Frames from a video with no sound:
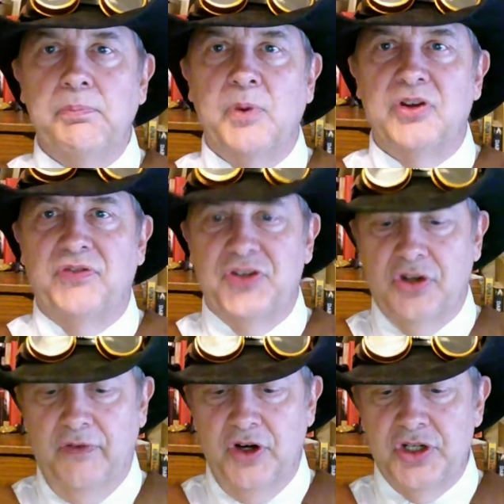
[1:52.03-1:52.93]
There's a
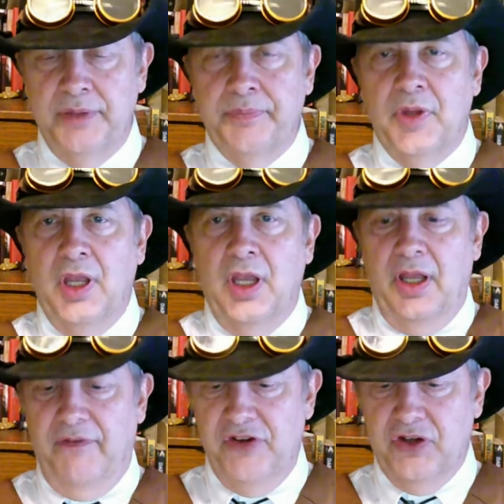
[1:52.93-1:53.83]
physical version.
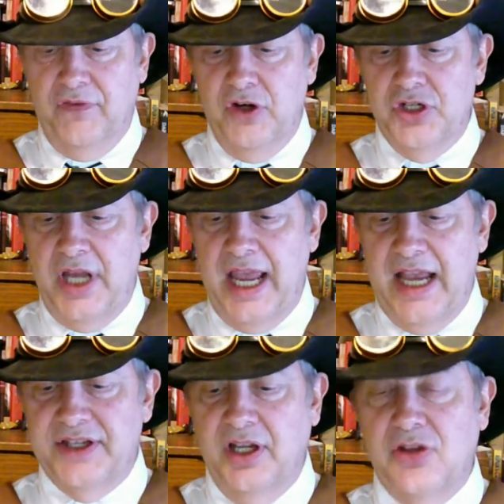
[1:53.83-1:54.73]
The physical version
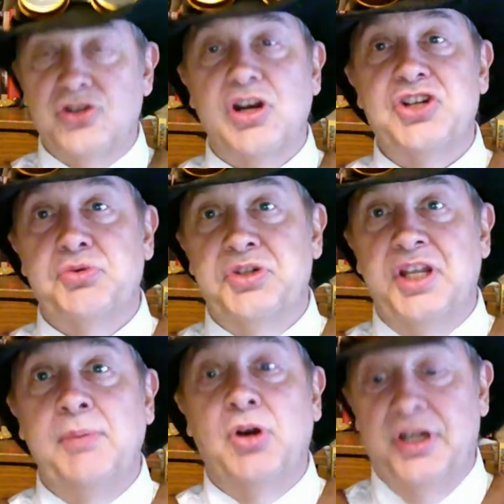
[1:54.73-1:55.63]
has illustrations,
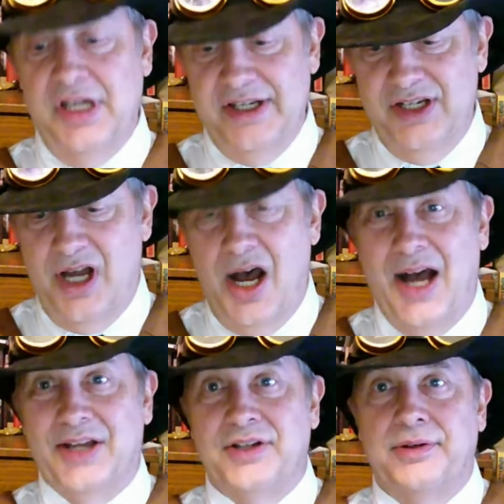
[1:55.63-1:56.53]
the ebook does not.